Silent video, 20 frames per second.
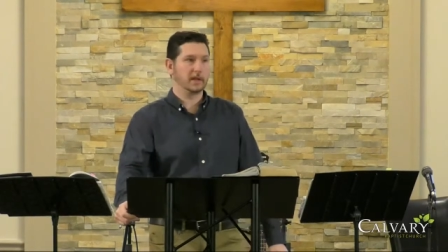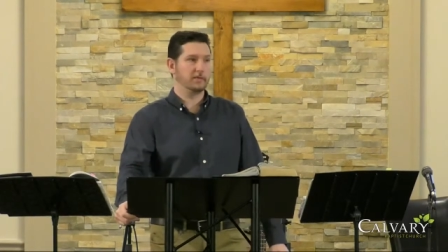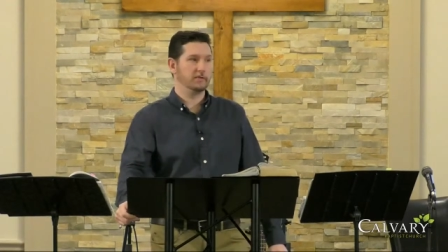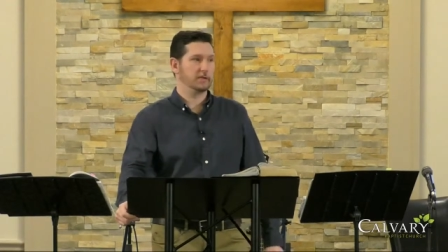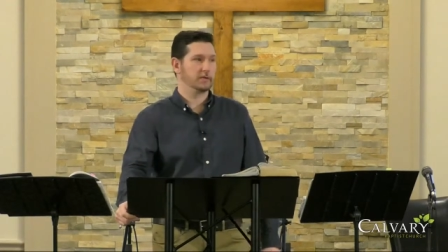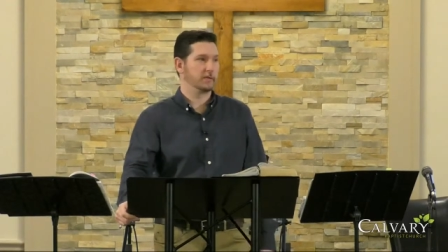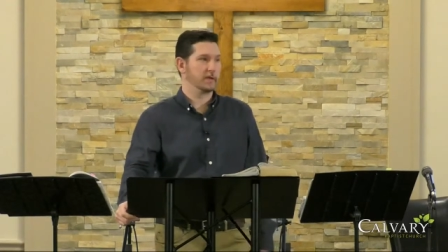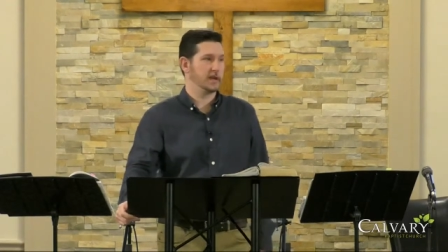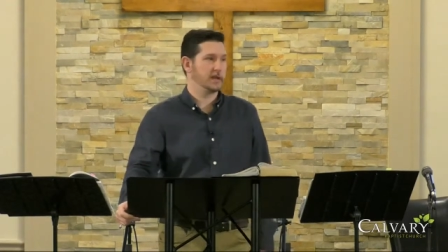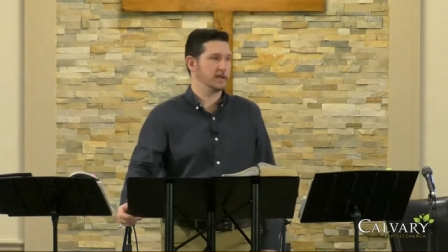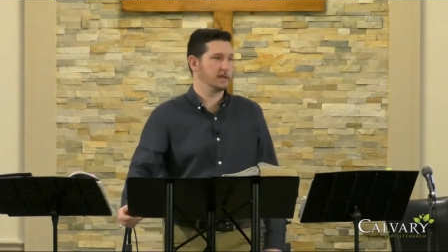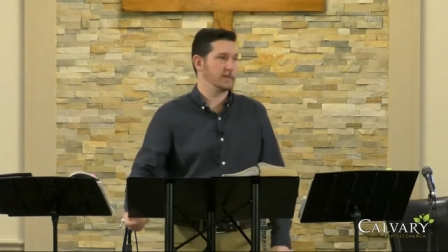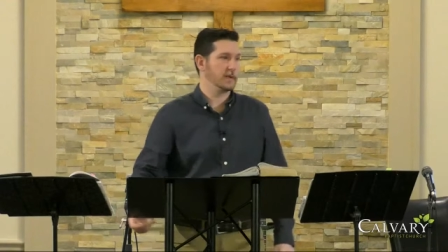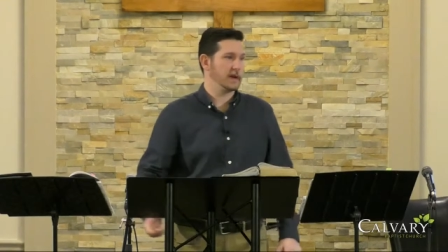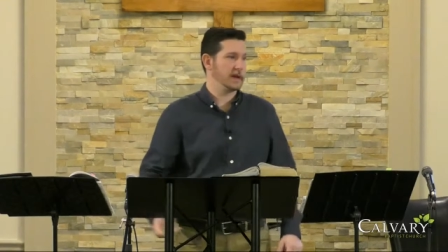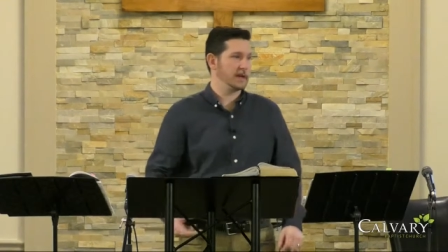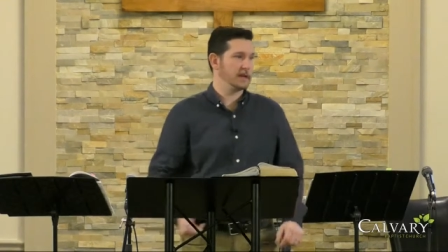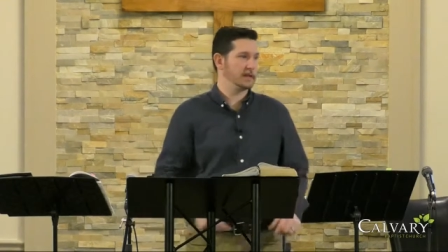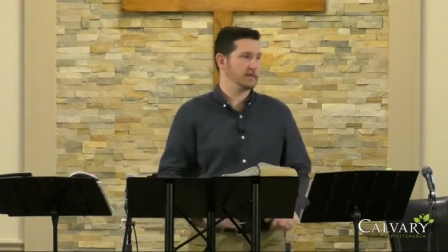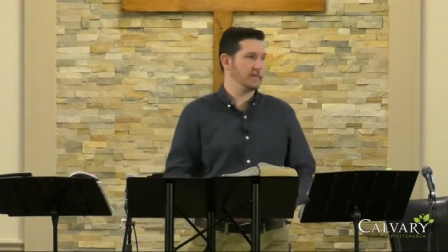He was raised
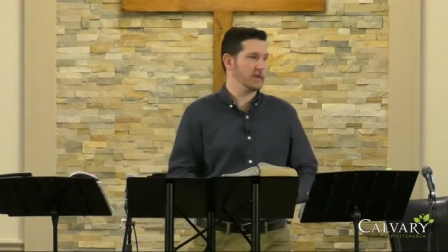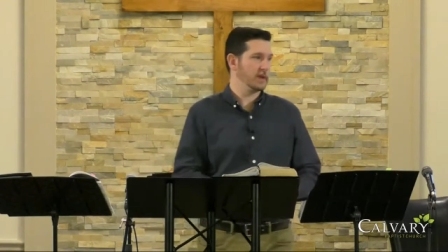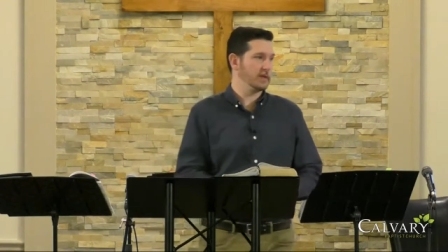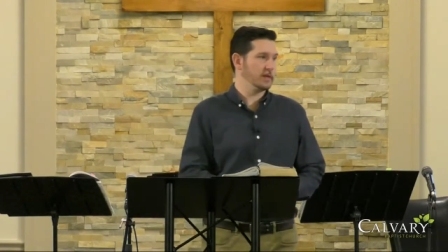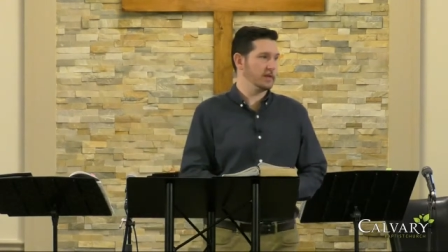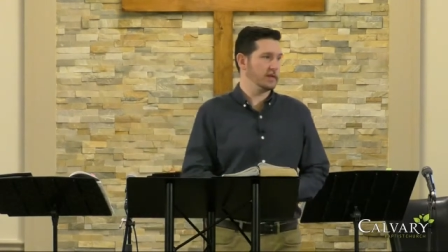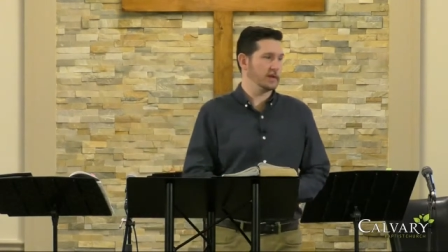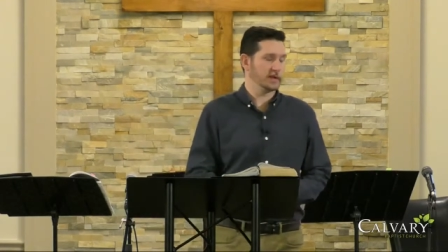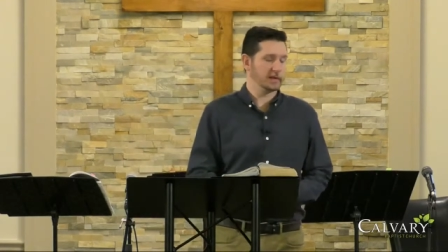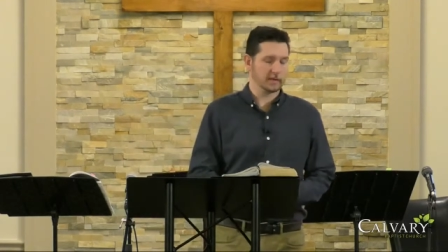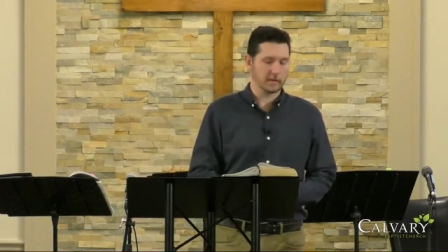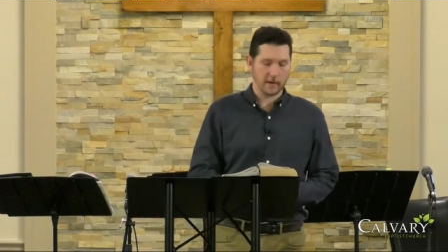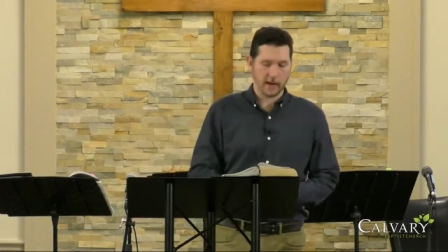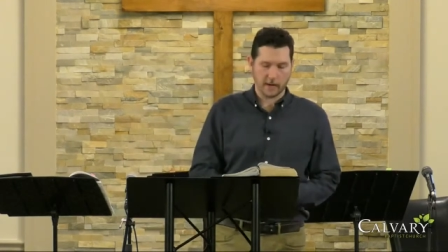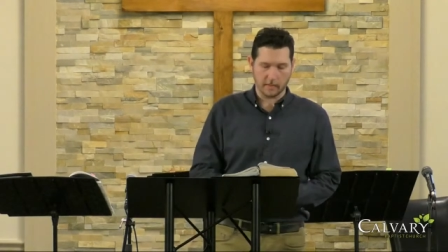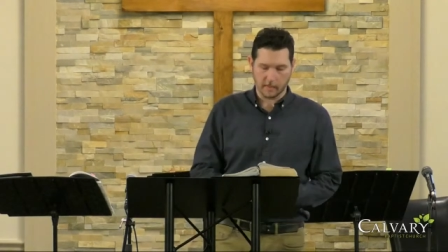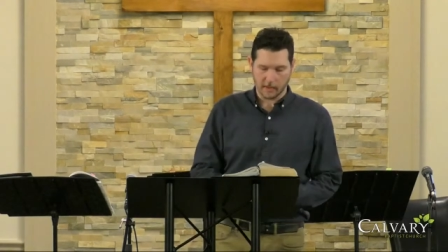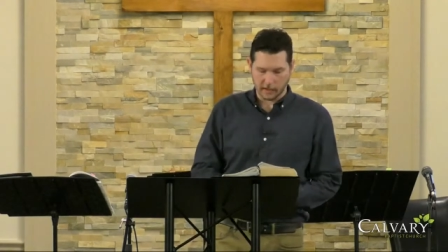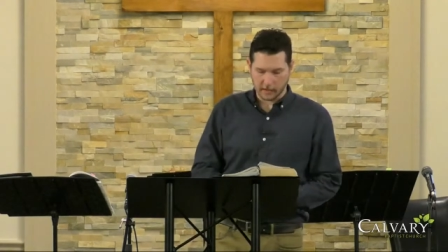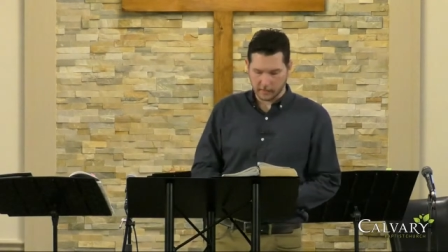by his mother and his
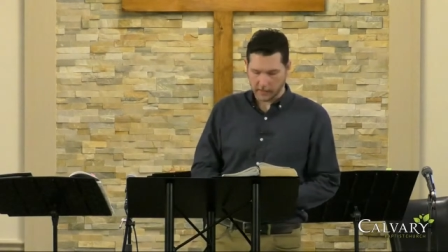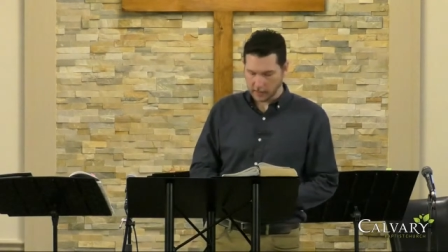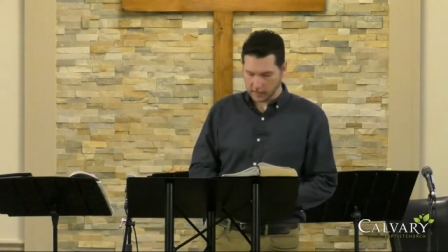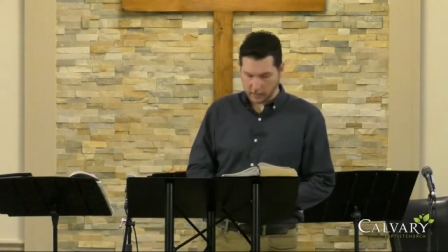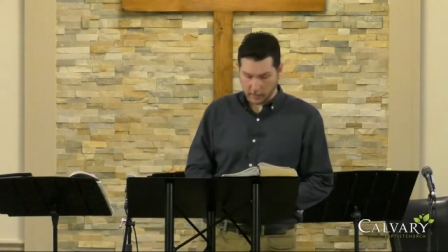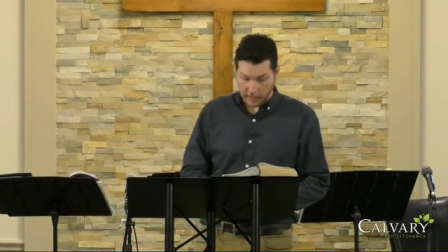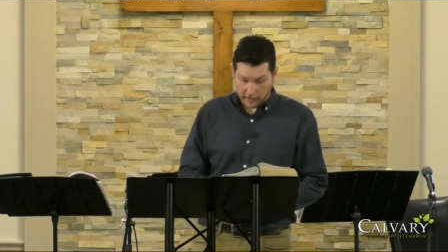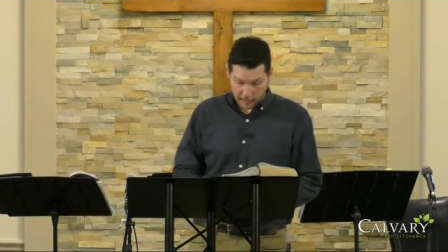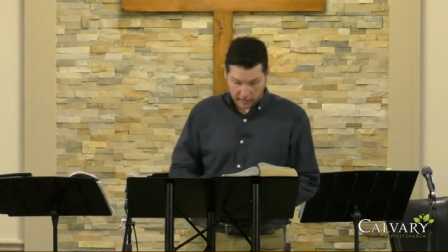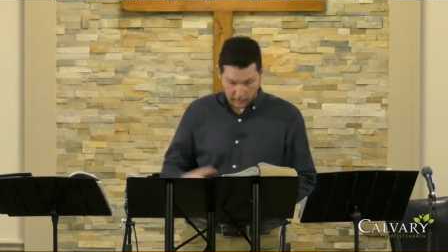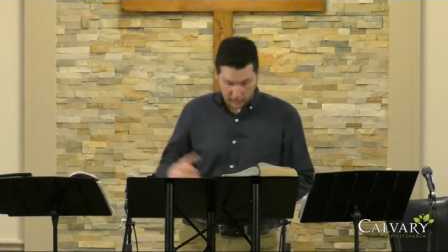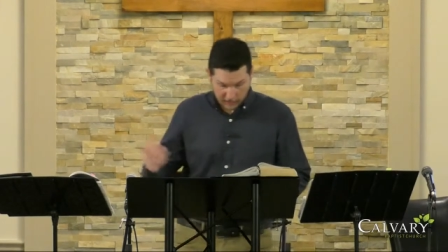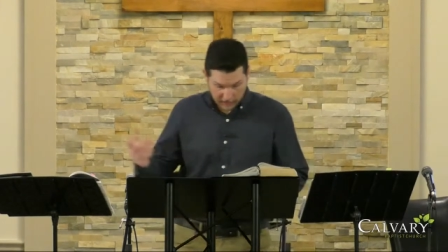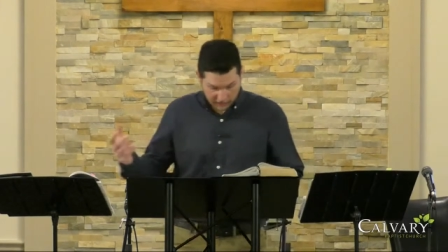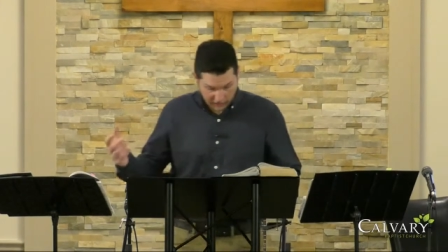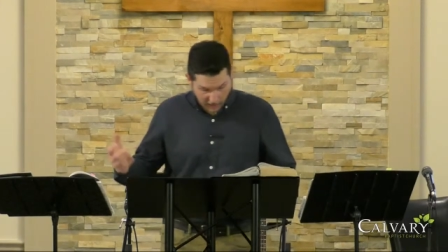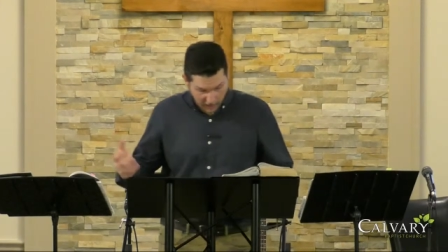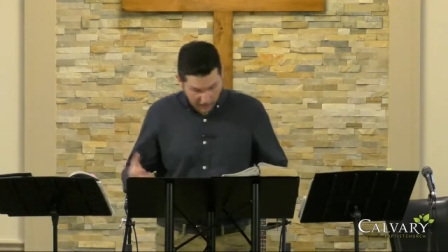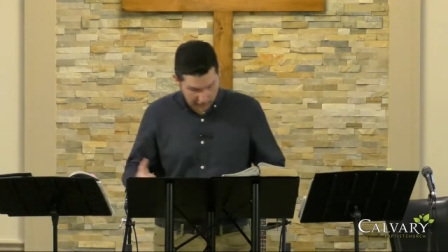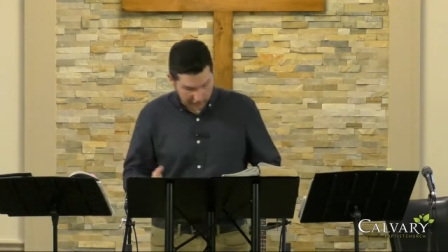grandmother. We don't know anything about his
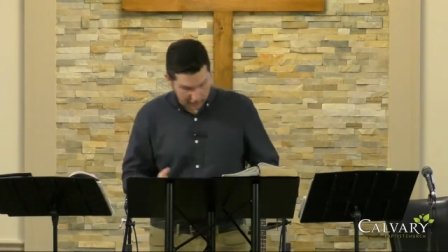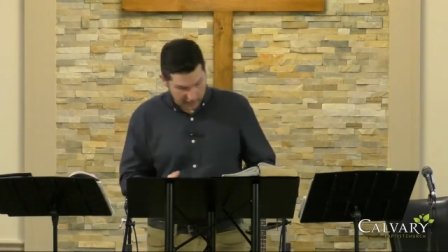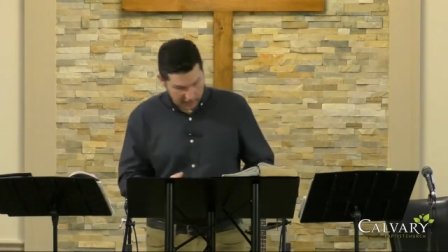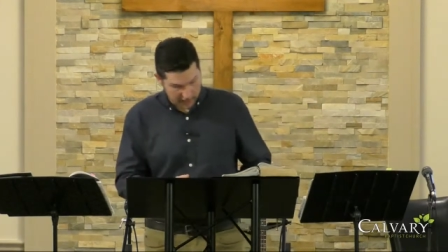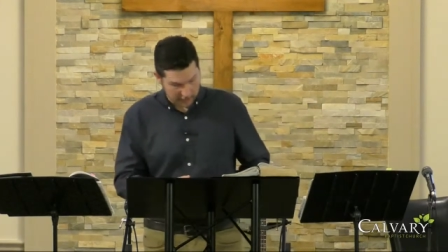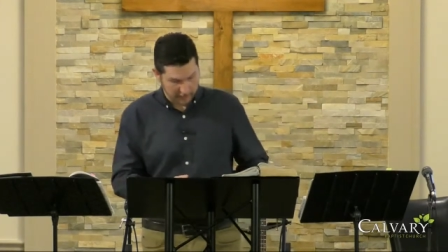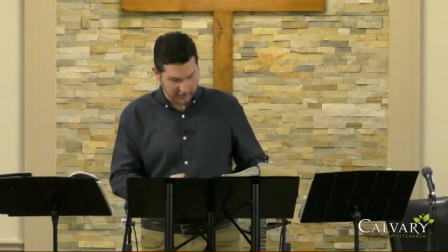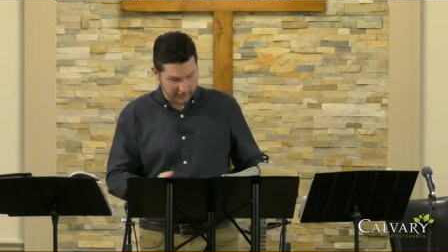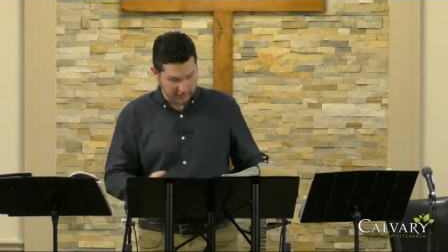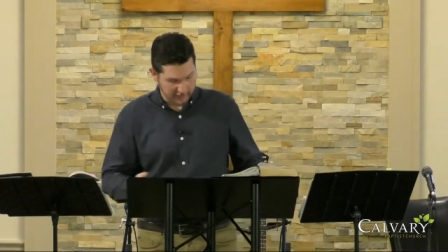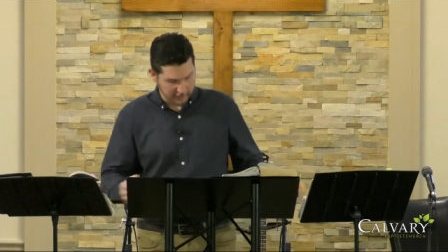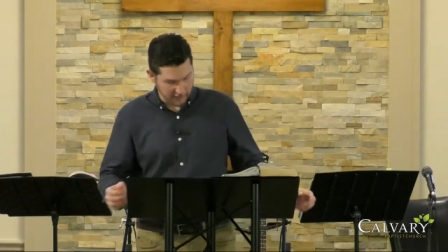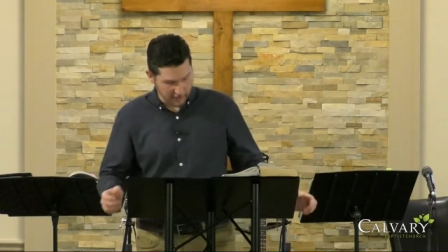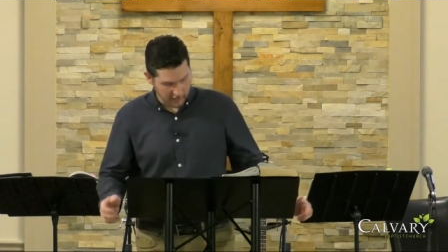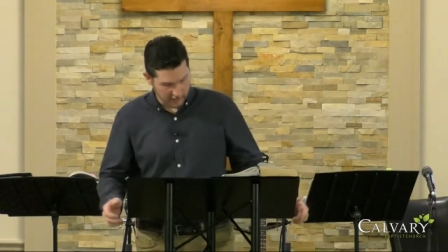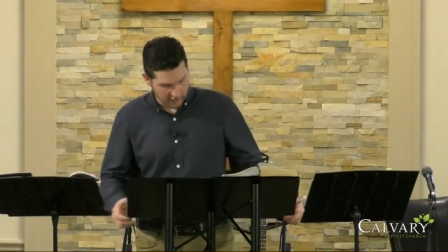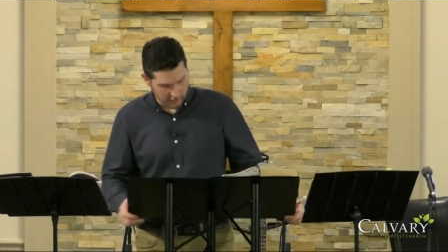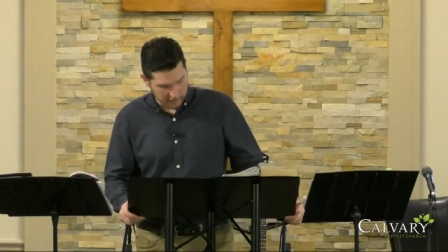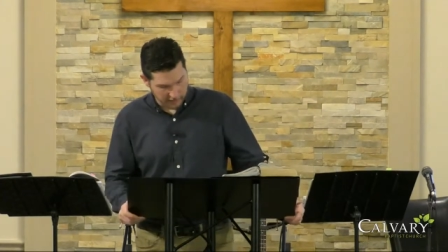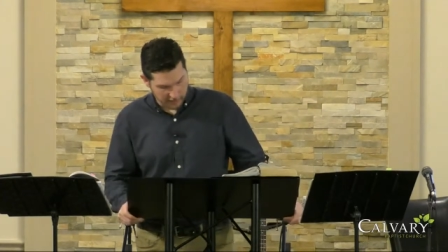father, except that his
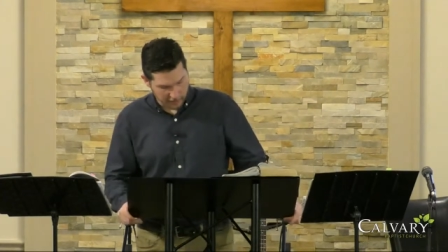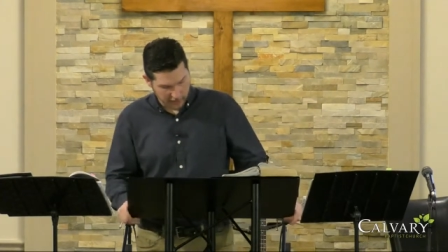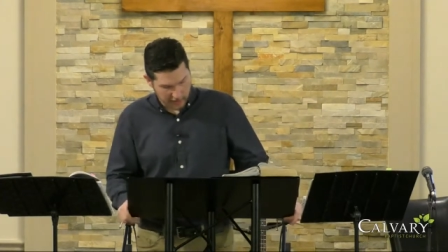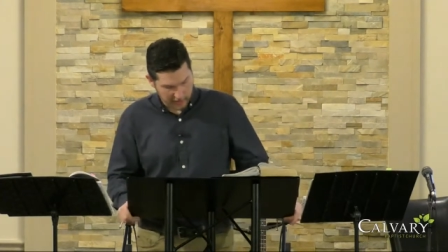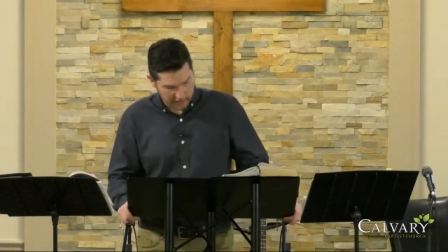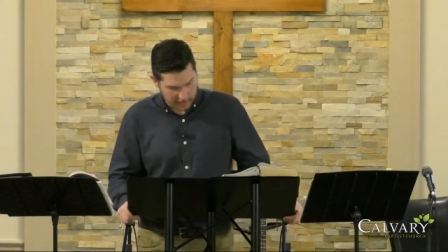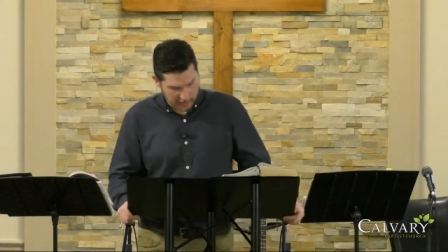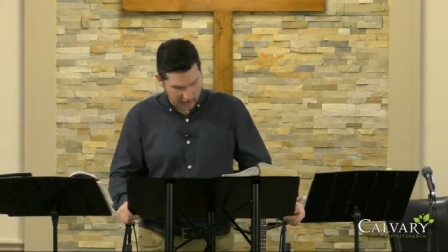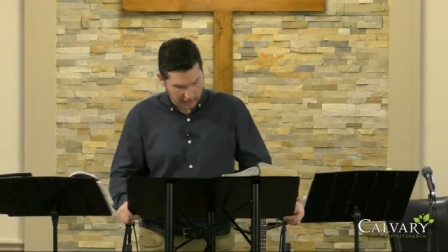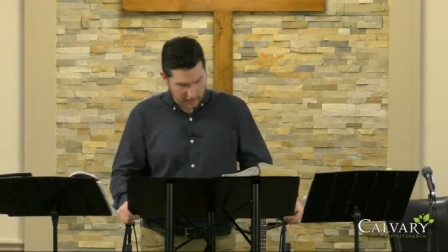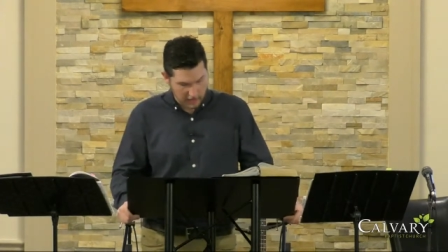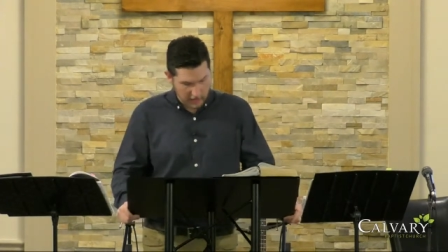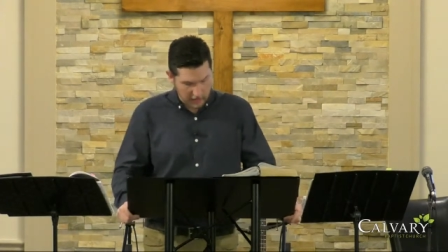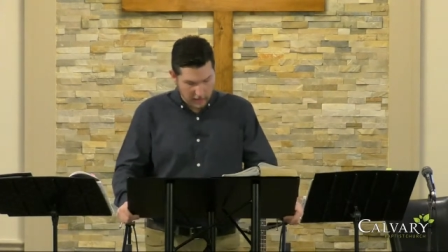father was a Gentile.